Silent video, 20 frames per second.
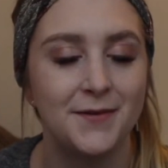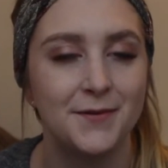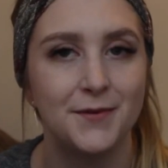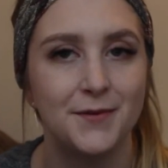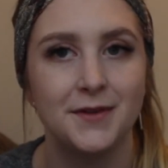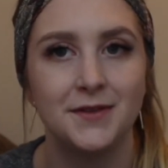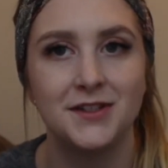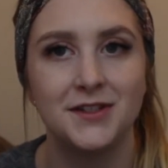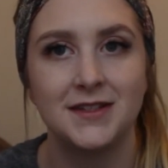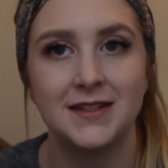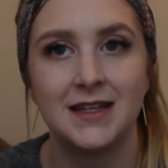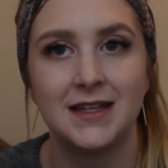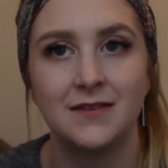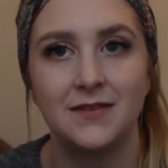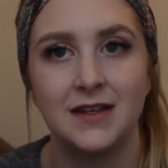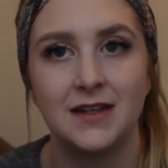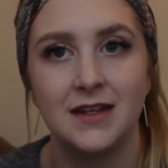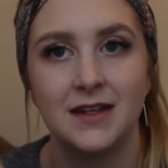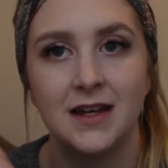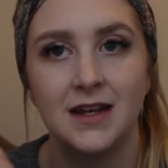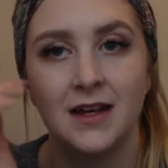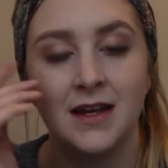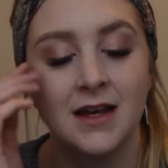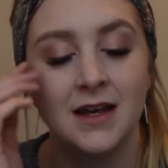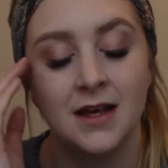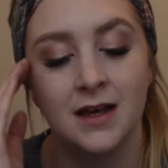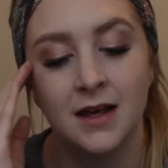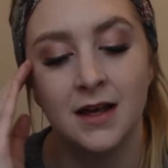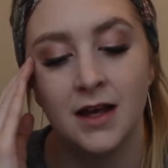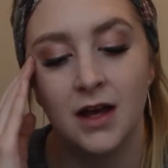we'll just give it
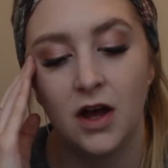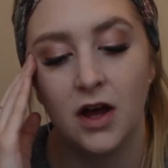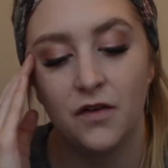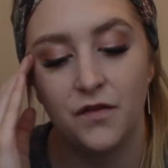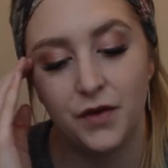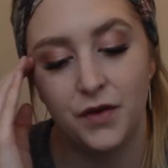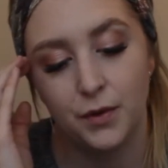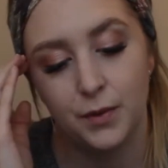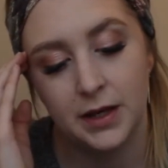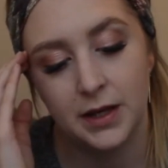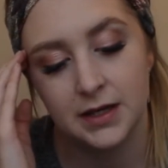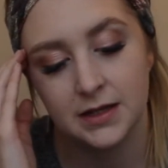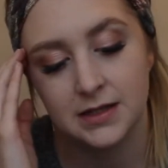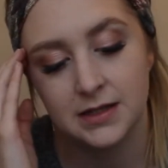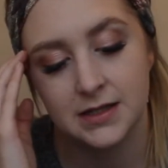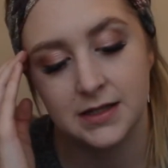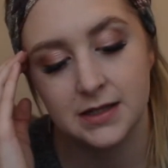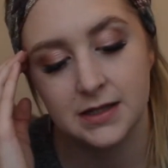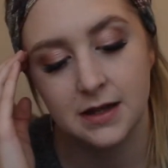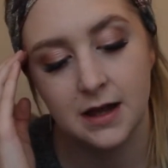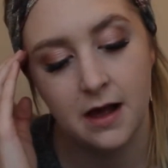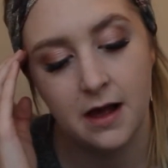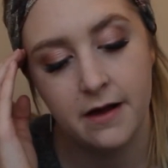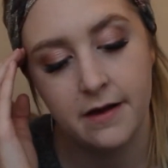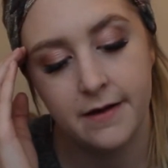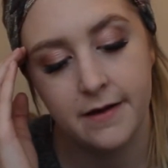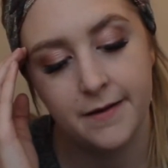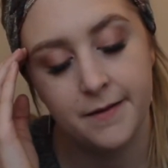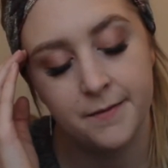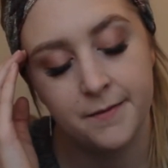a few weeks.
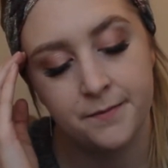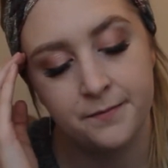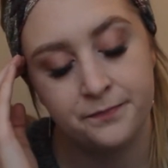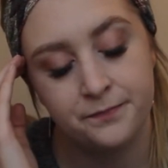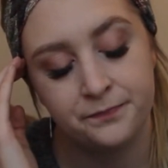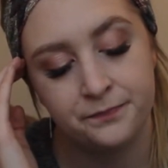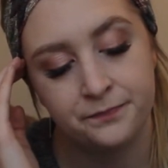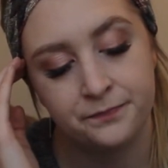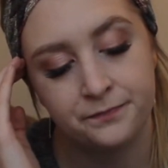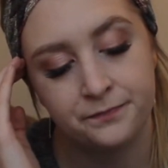And